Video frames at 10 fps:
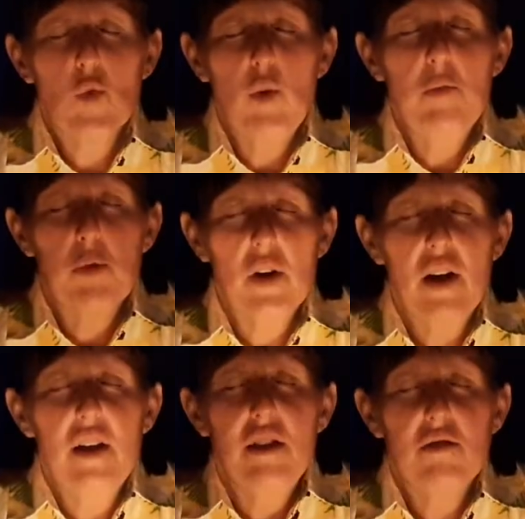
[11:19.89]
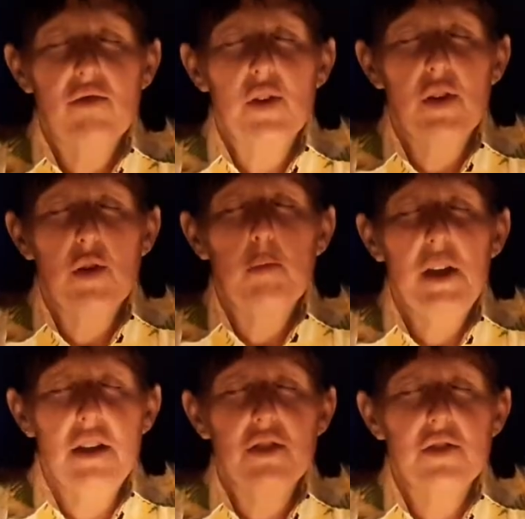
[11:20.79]
We pray for your
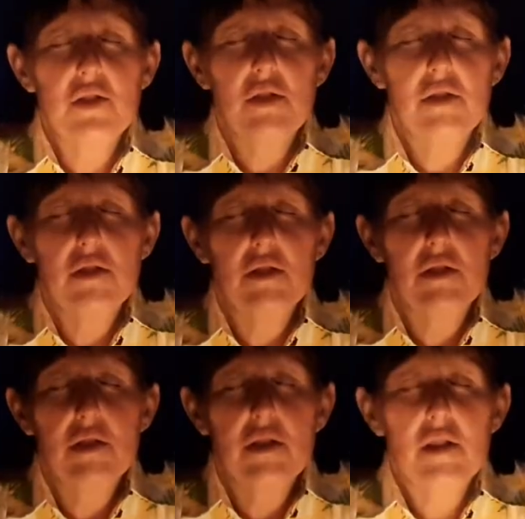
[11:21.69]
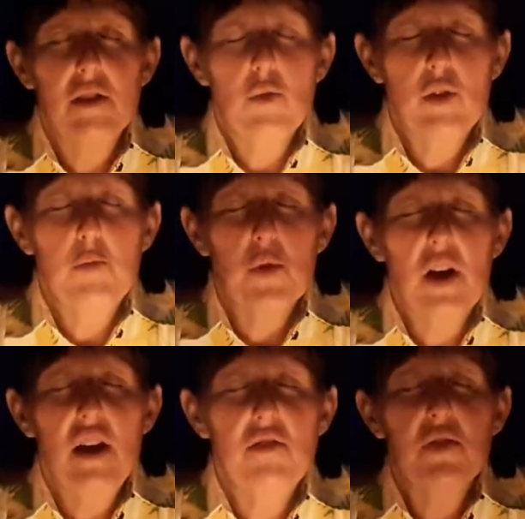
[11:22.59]
peace. We
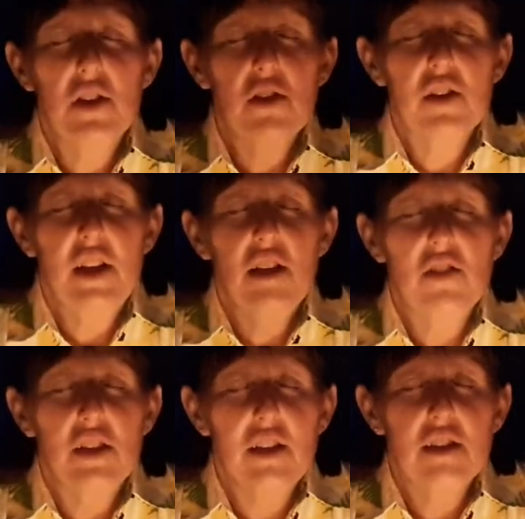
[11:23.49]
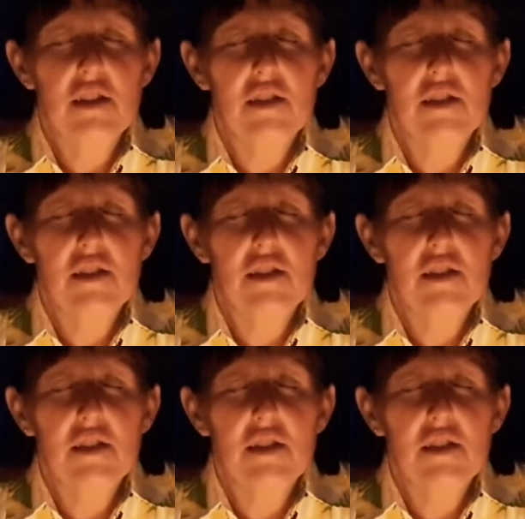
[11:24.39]
pray for your healing.